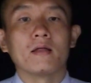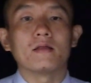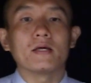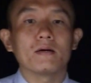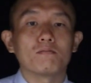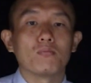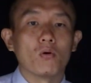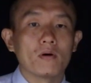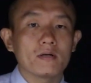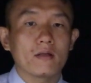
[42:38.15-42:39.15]
The
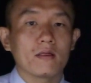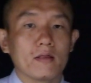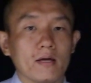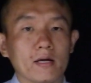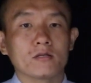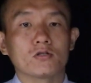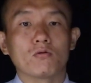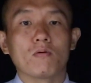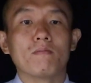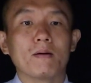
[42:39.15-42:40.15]
important thing to
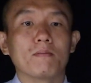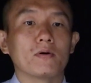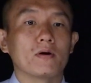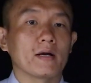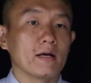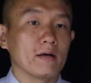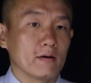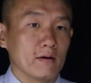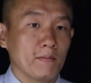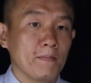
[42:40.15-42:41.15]
remember here